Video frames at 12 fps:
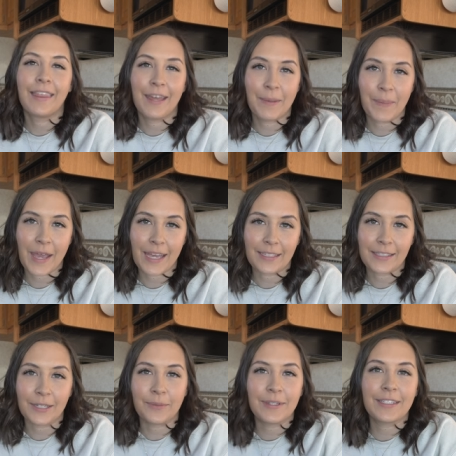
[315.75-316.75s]
the
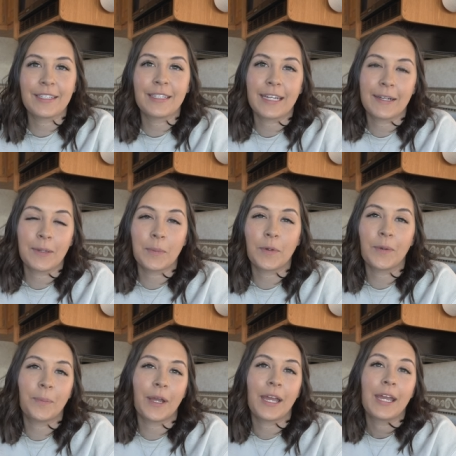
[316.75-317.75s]
best it wasn't terrible
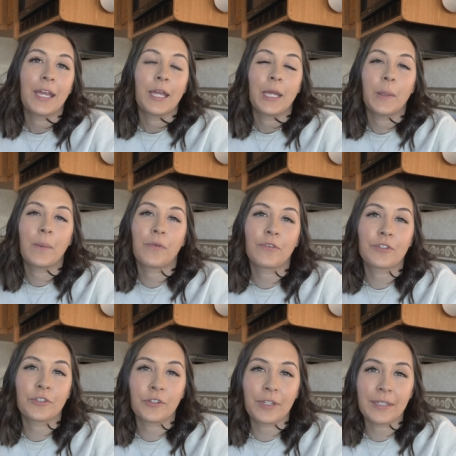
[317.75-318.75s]
but it would for
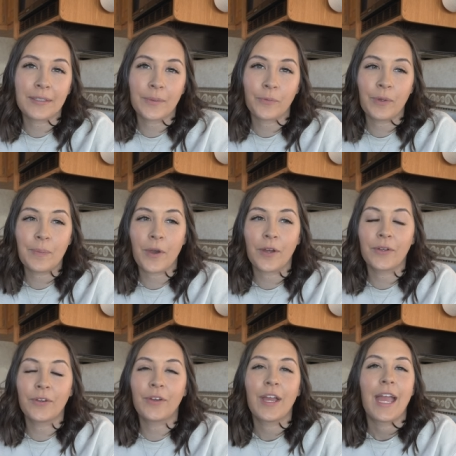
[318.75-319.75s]
sure need some
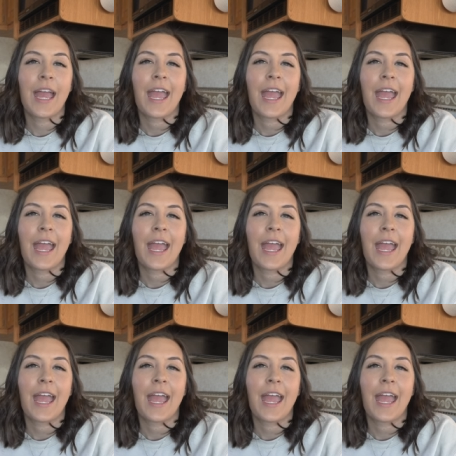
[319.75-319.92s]
remodel